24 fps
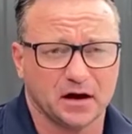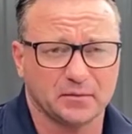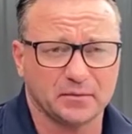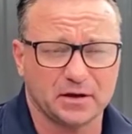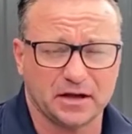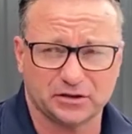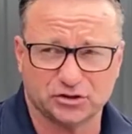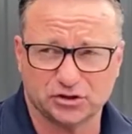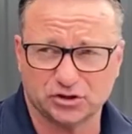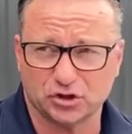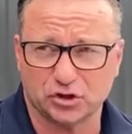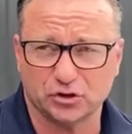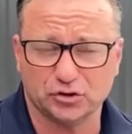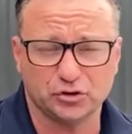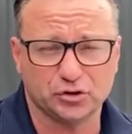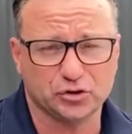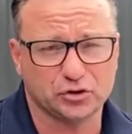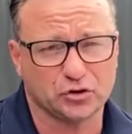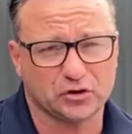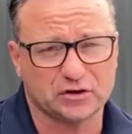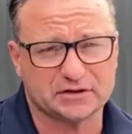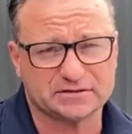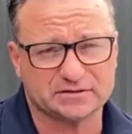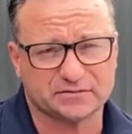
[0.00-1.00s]
and show you
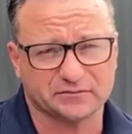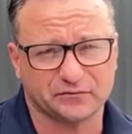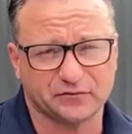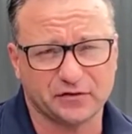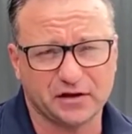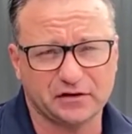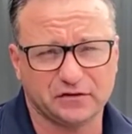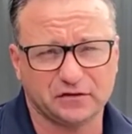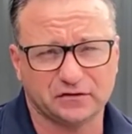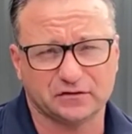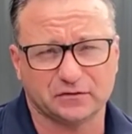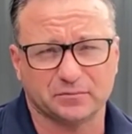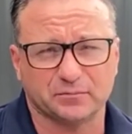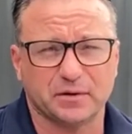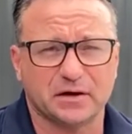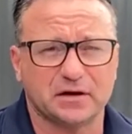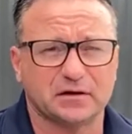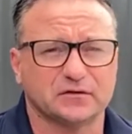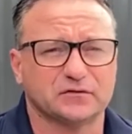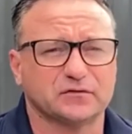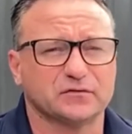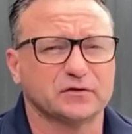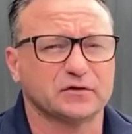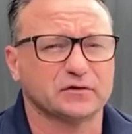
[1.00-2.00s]
guys some features and
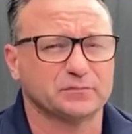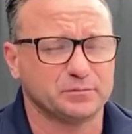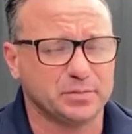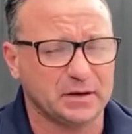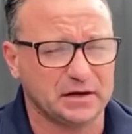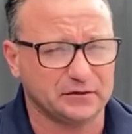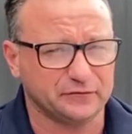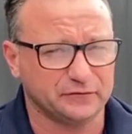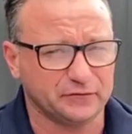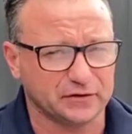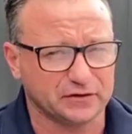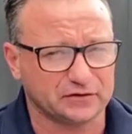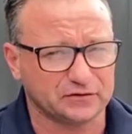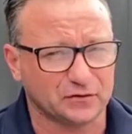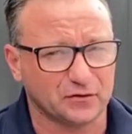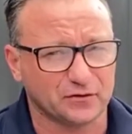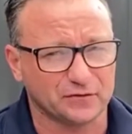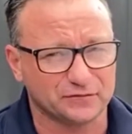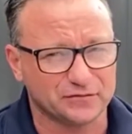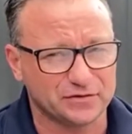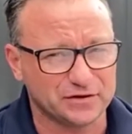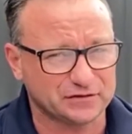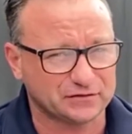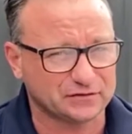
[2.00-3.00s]
benefits
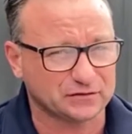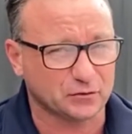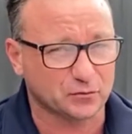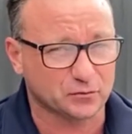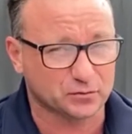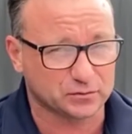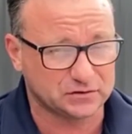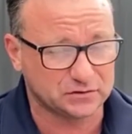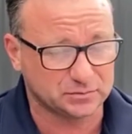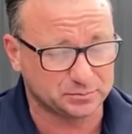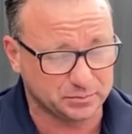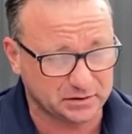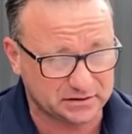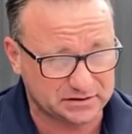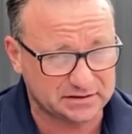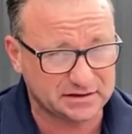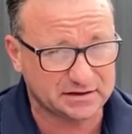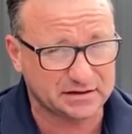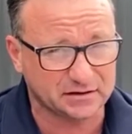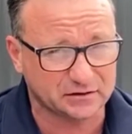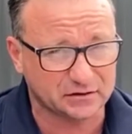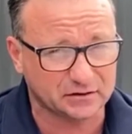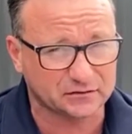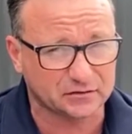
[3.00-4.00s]
of this
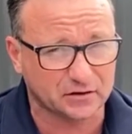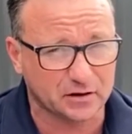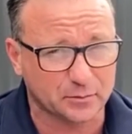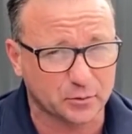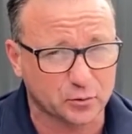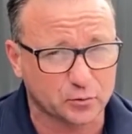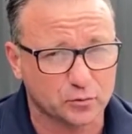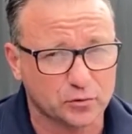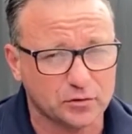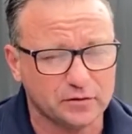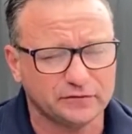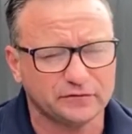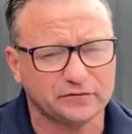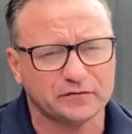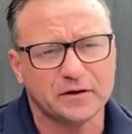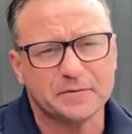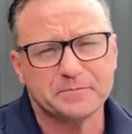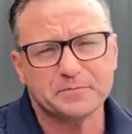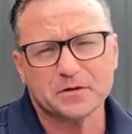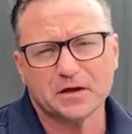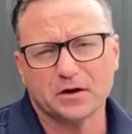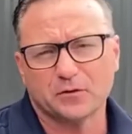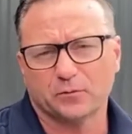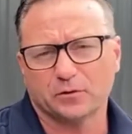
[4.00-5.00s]
particular type of roof.
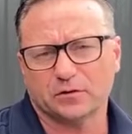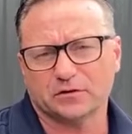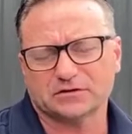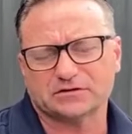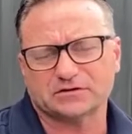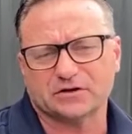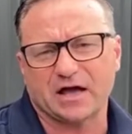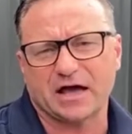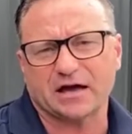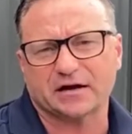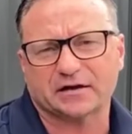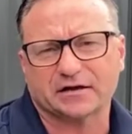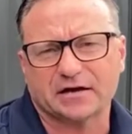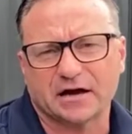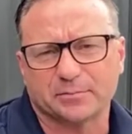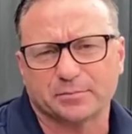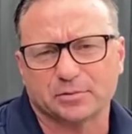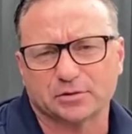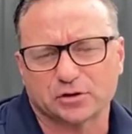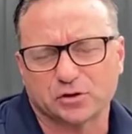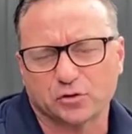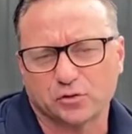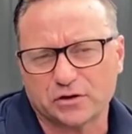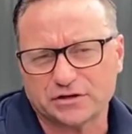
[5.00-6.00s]
We also had a
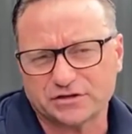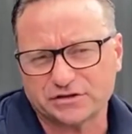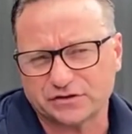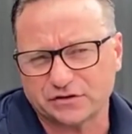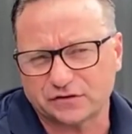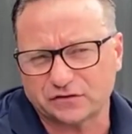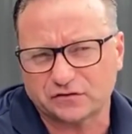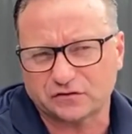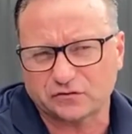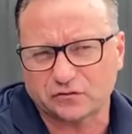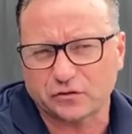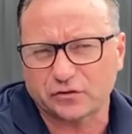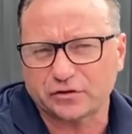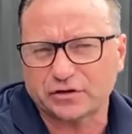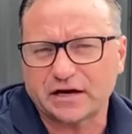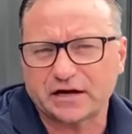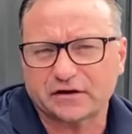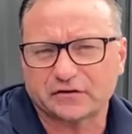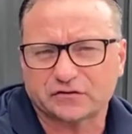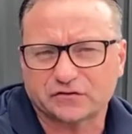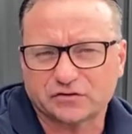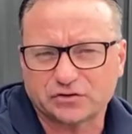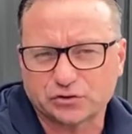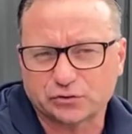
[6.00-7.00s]
couple of questions thrown at
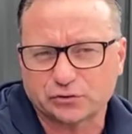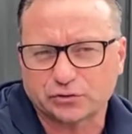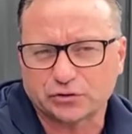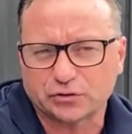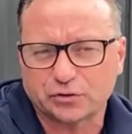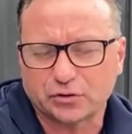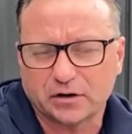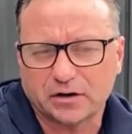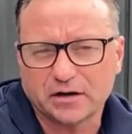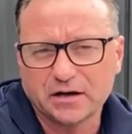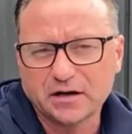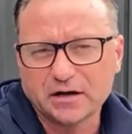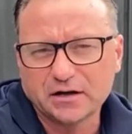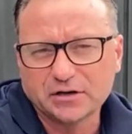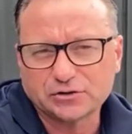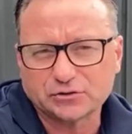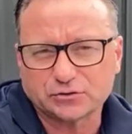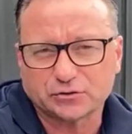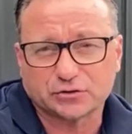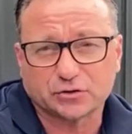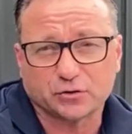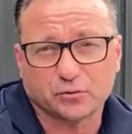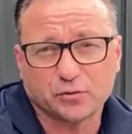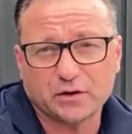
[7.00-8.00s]
us during
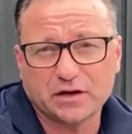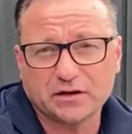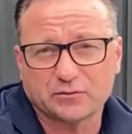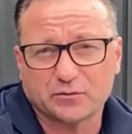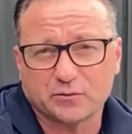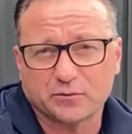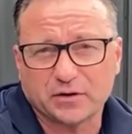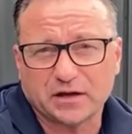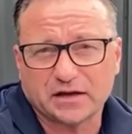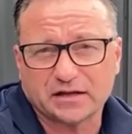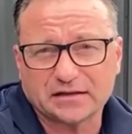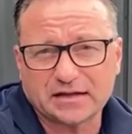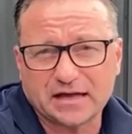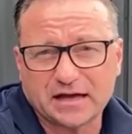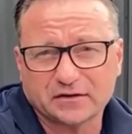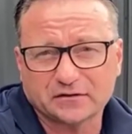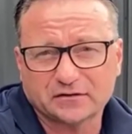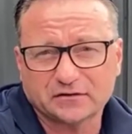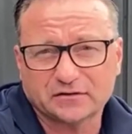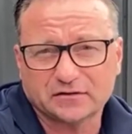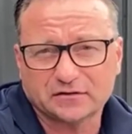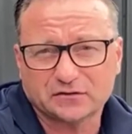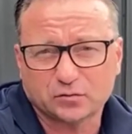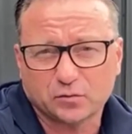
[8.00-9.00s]
the week when we
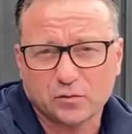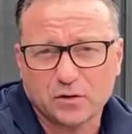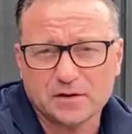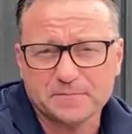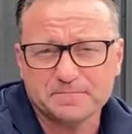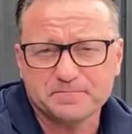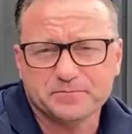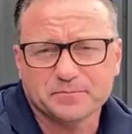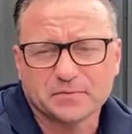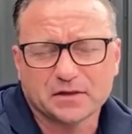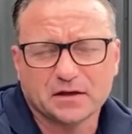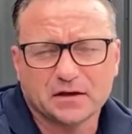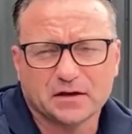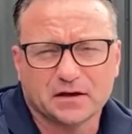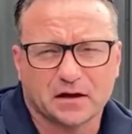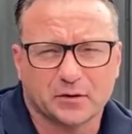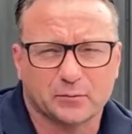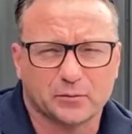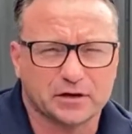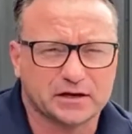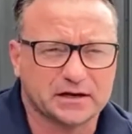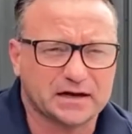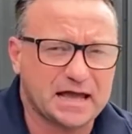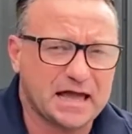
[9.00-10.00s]
announced this one, and
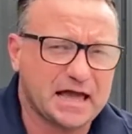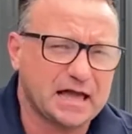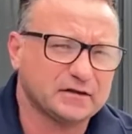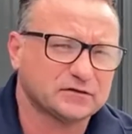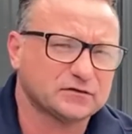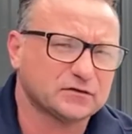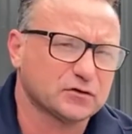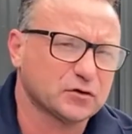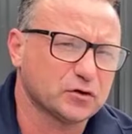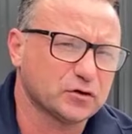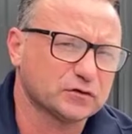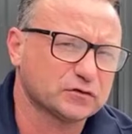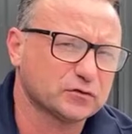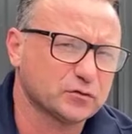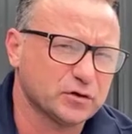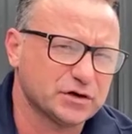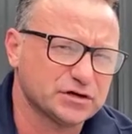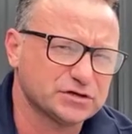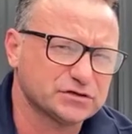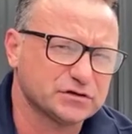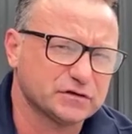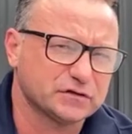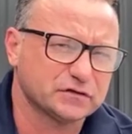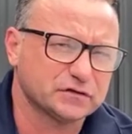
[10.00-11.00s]
we're going to answer those
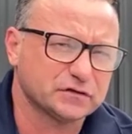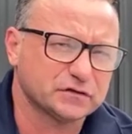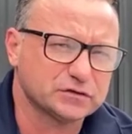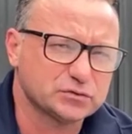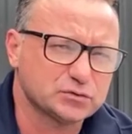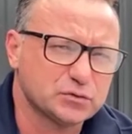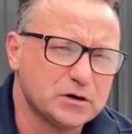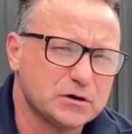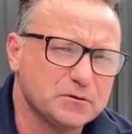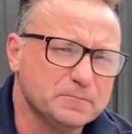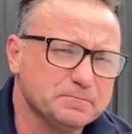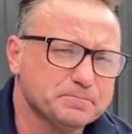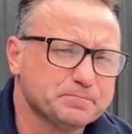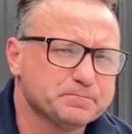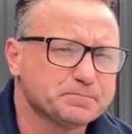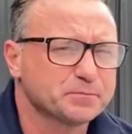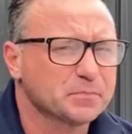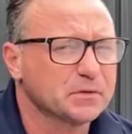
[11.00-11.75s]
questions as well.